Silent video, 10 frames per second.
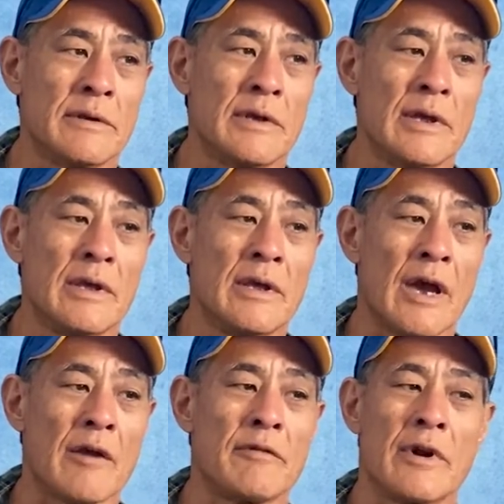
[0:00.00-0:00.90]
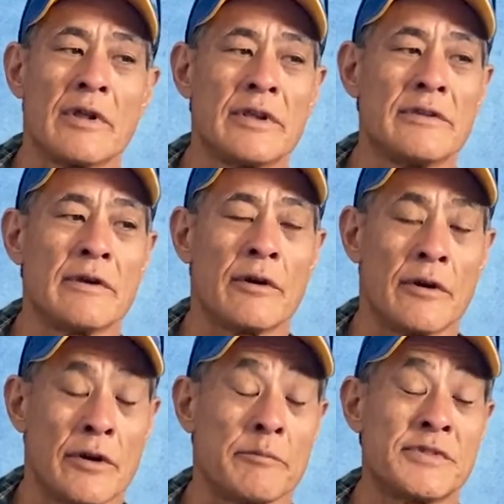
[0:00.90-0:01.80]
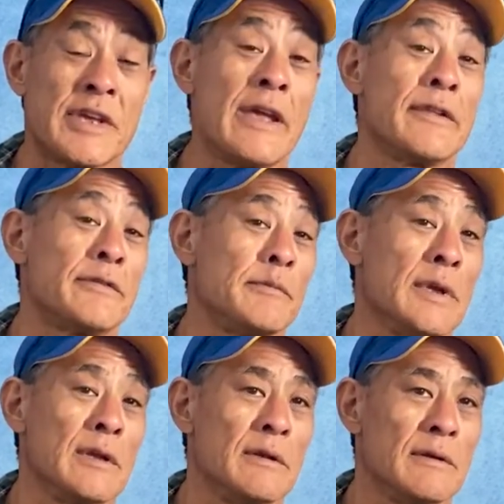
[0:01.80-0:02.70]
Sure do. I rarely heard him say it to me.